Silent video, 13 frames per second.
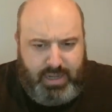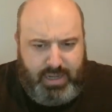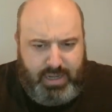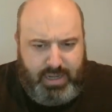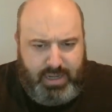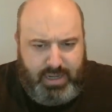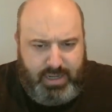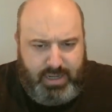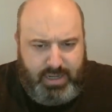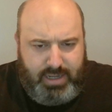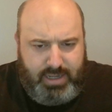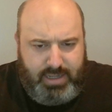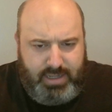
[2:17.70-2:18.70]

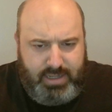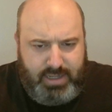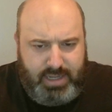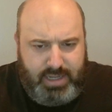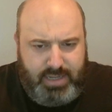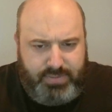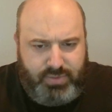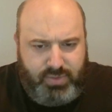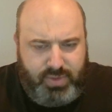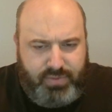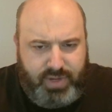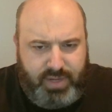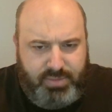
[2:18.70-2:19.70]
I have to
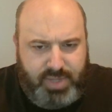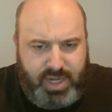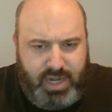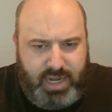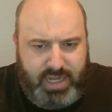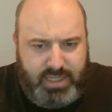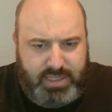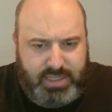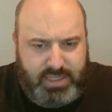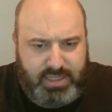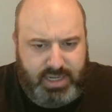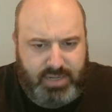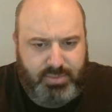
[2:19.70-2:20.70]
develop the knight,
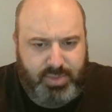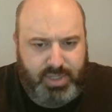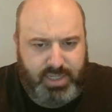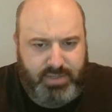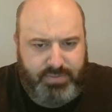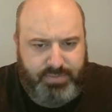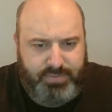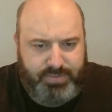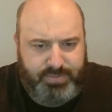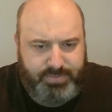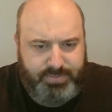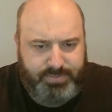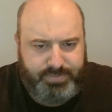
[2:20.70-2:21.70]
I believe,
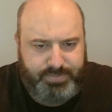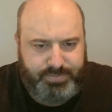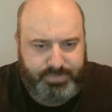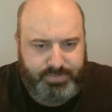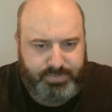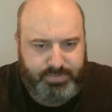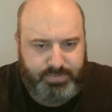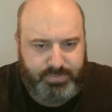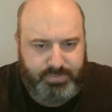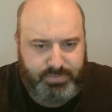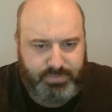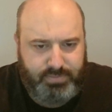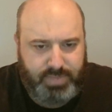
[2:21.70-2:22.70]

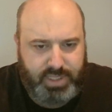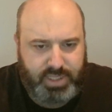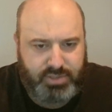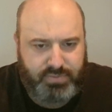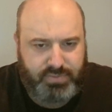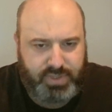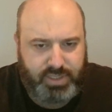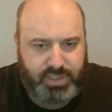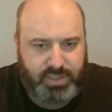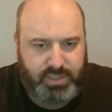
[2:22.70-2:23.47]
because of the